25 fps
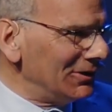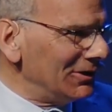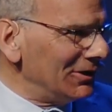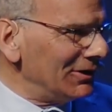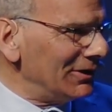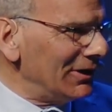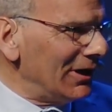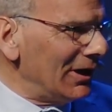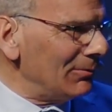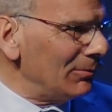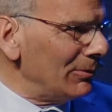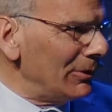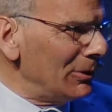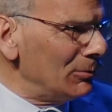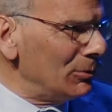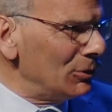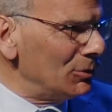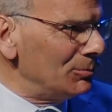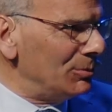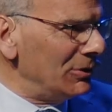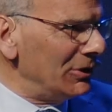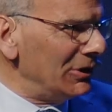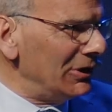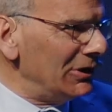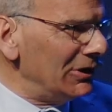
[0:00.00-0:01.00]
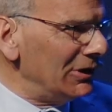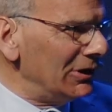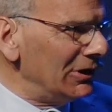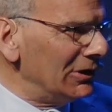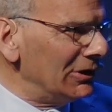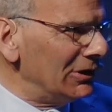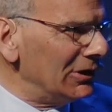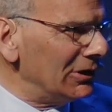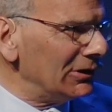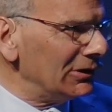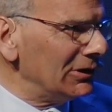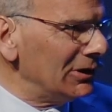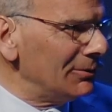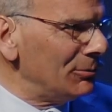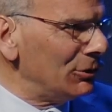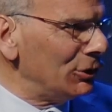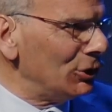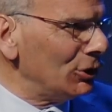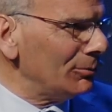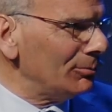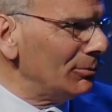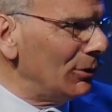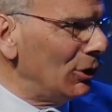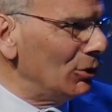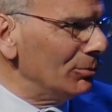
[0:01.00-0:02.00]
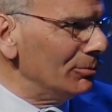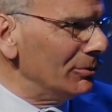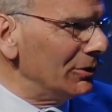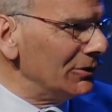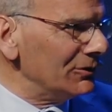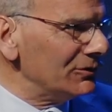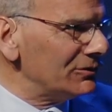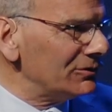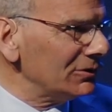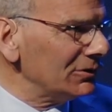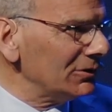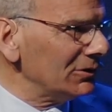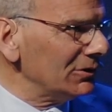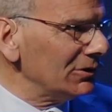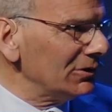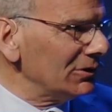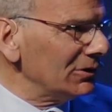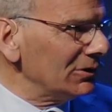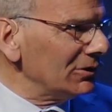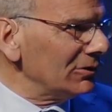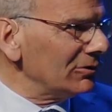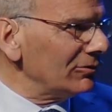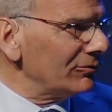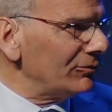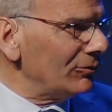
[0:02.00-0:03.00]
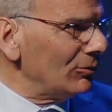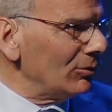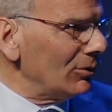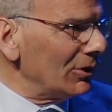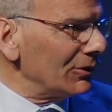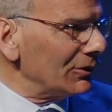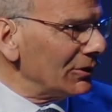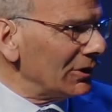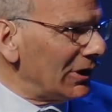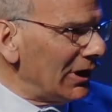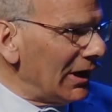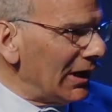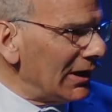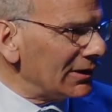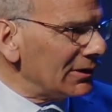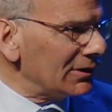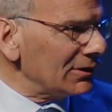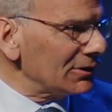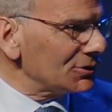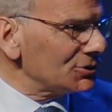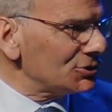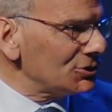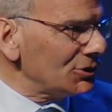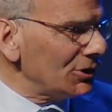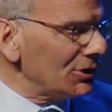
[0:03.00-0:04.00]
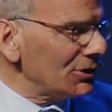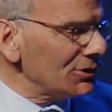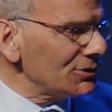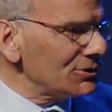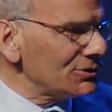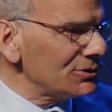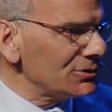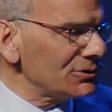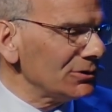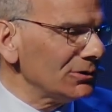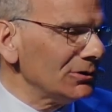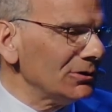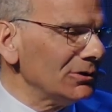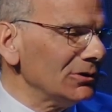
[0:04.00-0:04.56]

that we would be in a liminal moment for the Catholic Church